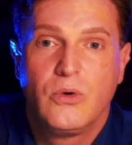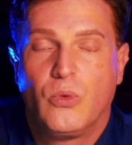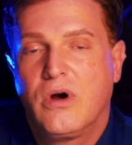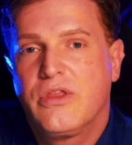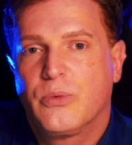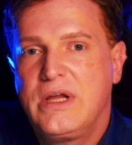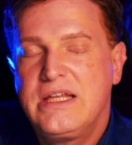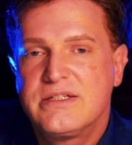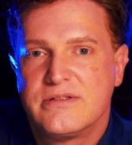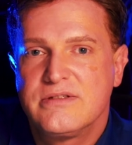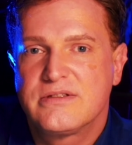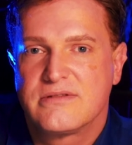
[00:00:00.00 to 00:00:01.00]
One of the
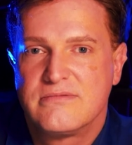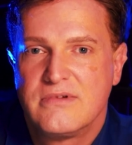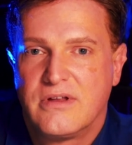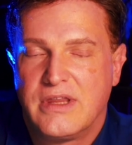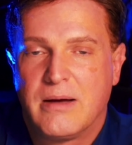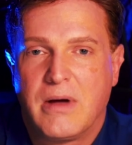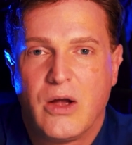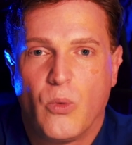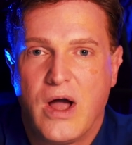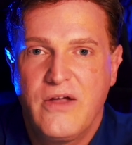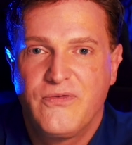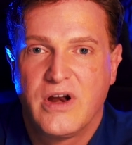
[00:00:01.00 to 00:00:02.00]
reasons that my
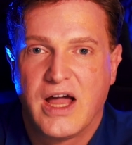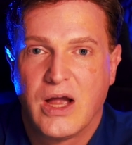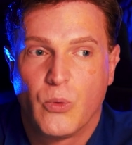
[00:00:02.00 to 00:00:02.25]
wife and I